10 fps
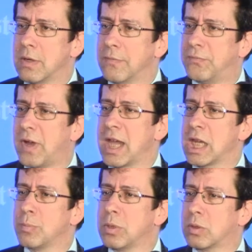
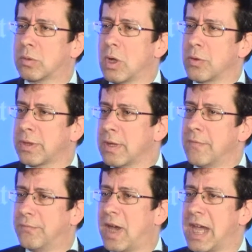viable growth,
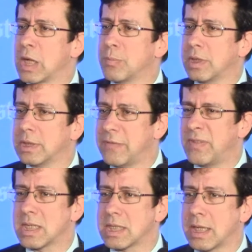viable
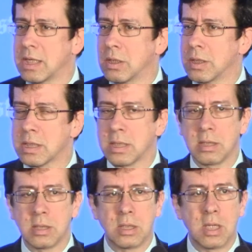living standards,
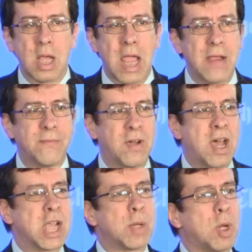a
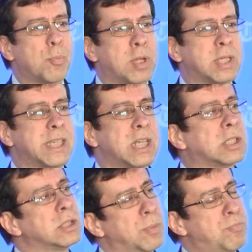viable
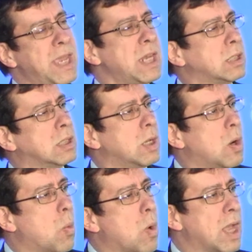political debate
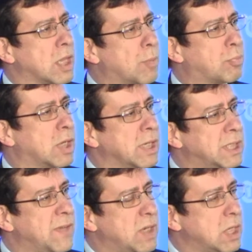while our
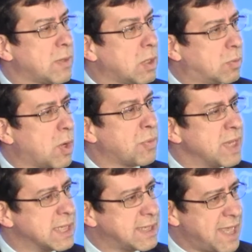productivity growth
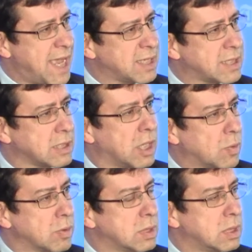is that
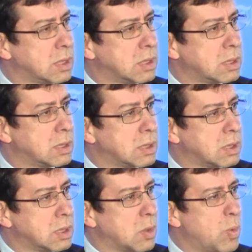slow.
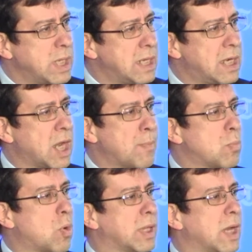We need it up
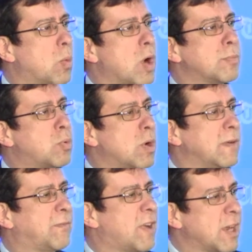more like
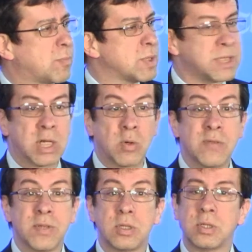1.5% or even